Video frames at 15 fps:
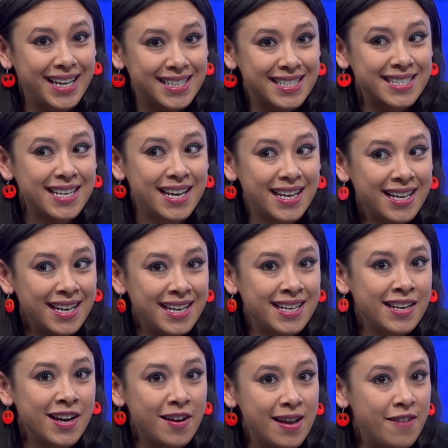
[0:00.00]
it's, uh,
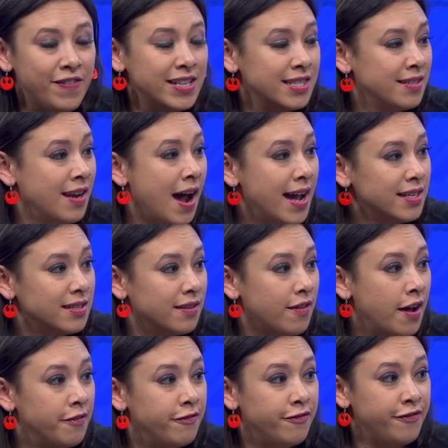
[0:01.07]
you know, if it's not
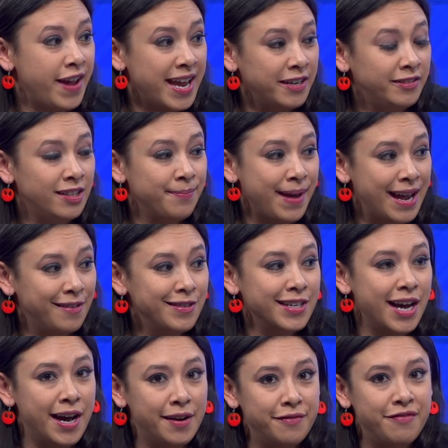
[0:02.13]
a fatal amount
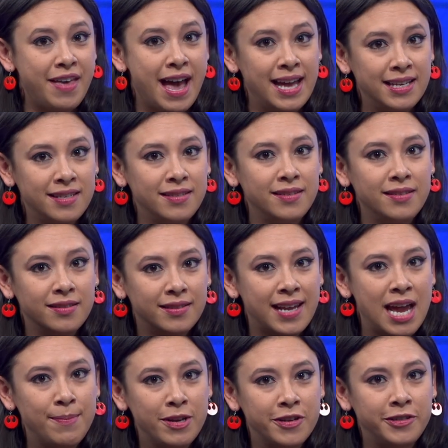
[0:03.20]
of that
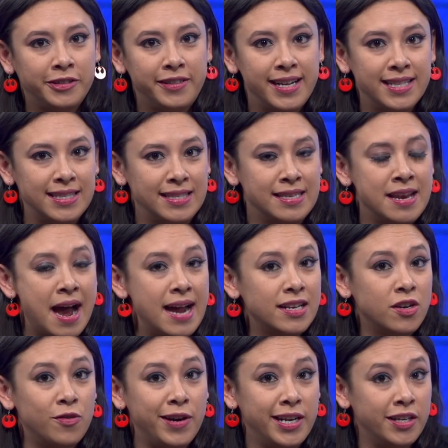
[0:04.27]
chemical, it's not
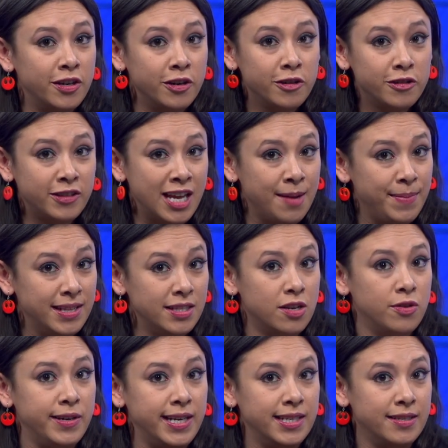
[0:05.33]
going to hurt them. It's
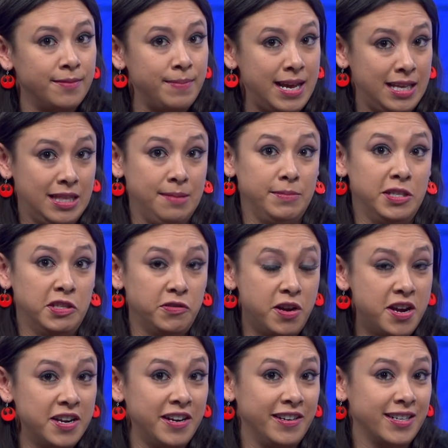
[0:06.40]
going to make them
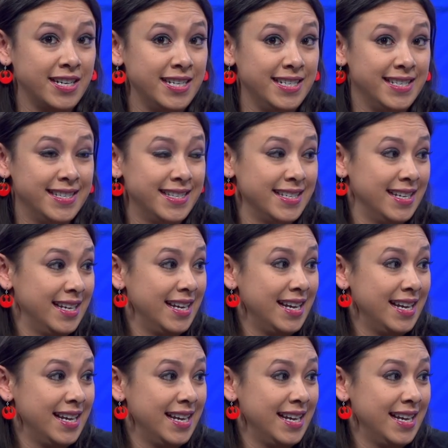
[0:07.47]
stronger because